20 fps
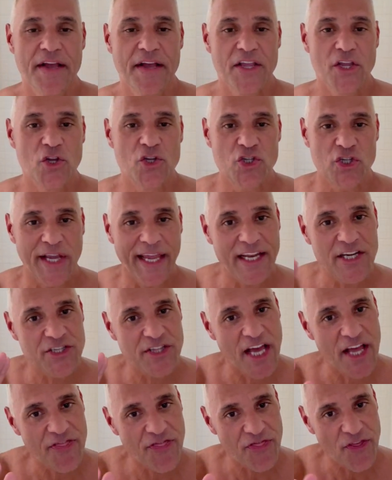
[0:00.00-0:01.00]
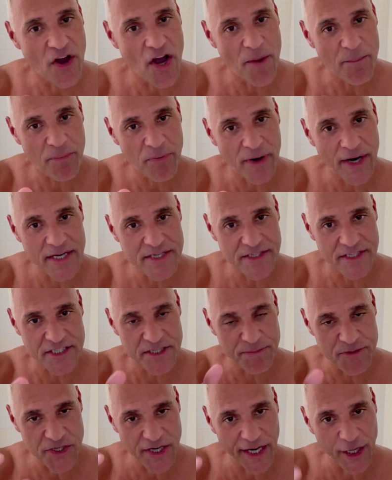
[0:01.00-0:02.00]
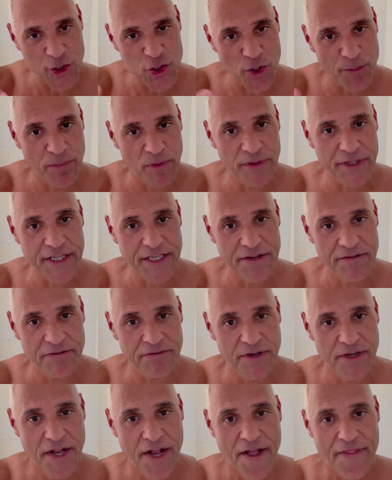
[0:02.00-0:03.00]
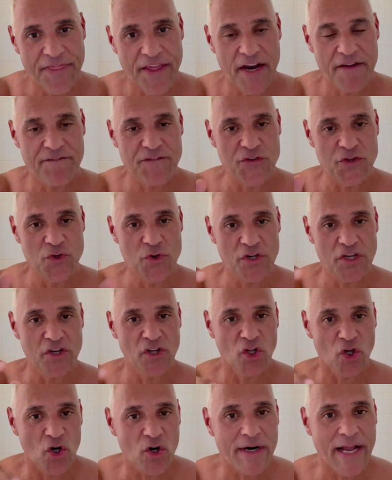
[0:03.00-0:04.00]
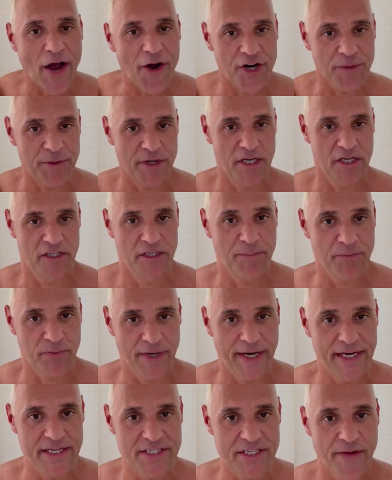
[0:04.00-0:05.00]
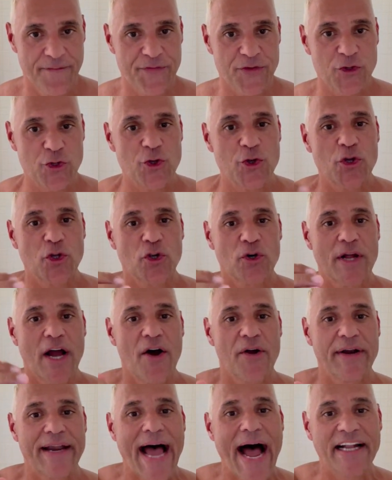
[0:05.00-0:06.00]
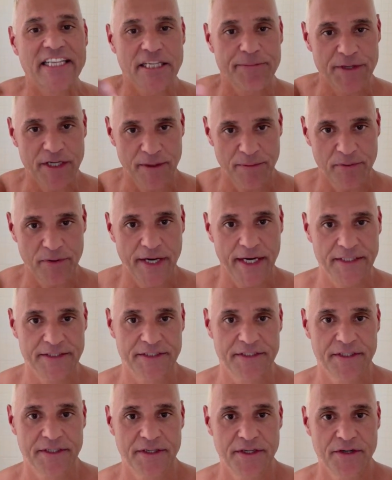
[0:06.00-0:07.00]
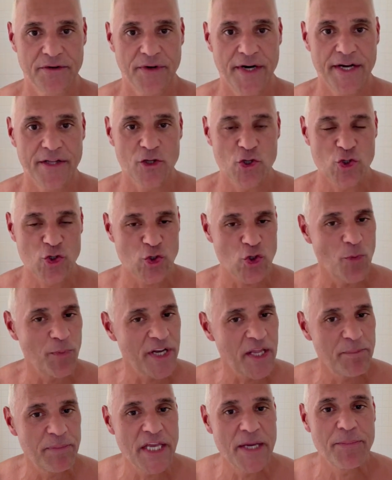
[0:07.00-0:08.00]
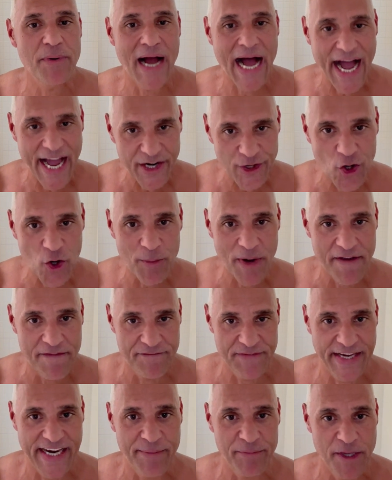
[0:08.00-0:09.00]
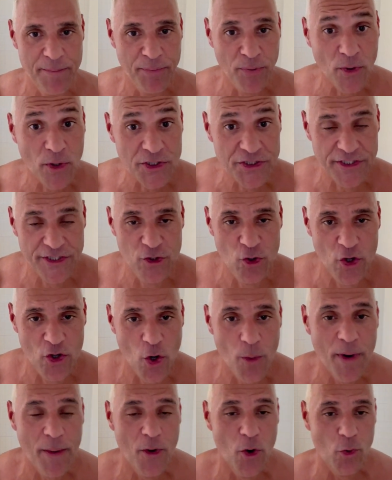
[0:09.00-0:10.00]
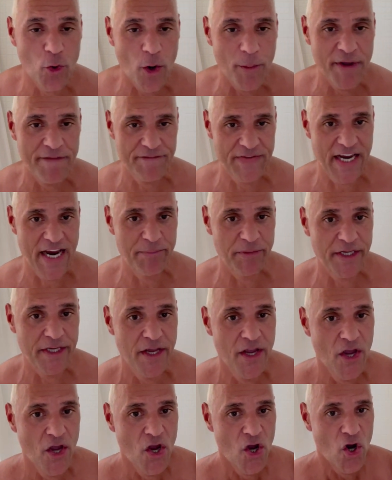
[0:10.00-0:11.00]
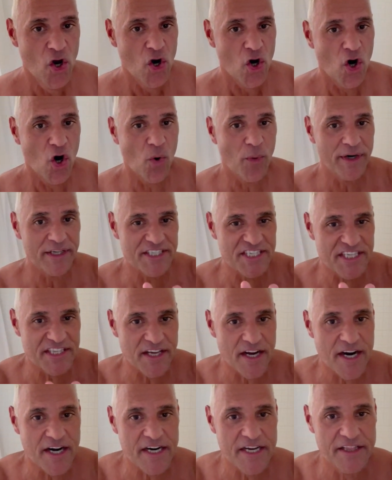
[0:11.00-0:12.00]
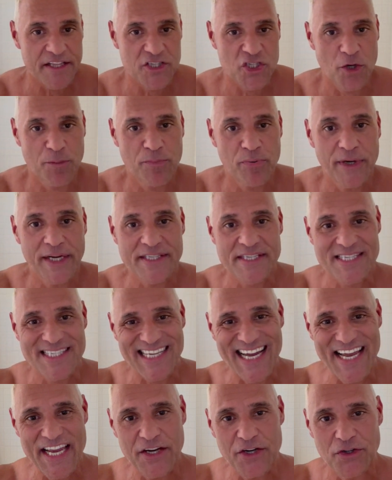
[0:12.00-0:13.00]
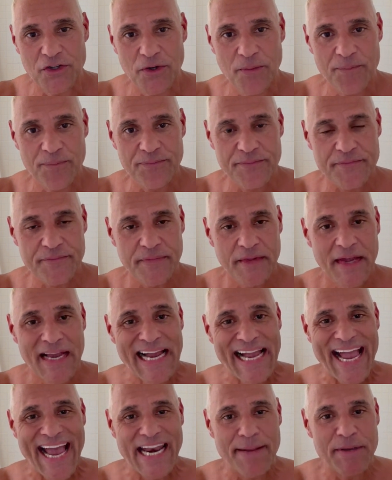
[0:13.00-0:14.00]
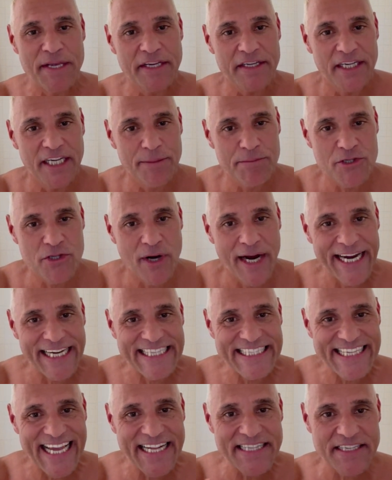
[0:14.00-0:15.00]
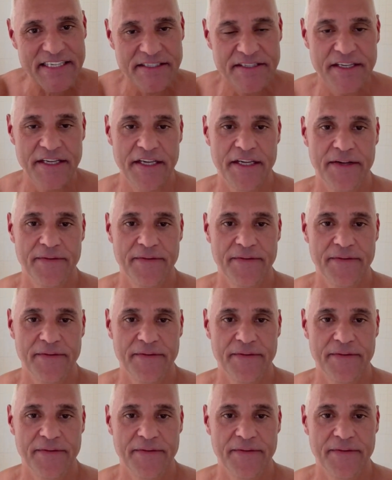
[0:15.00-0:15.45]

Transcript: You change that thought process, change your belief, then if you can learn how to be depressed, you can learn how not to be depressed. Right? There's so many people I know, my family, personally, I know my family, who are stuck in this depressed cycle and becomes their identity.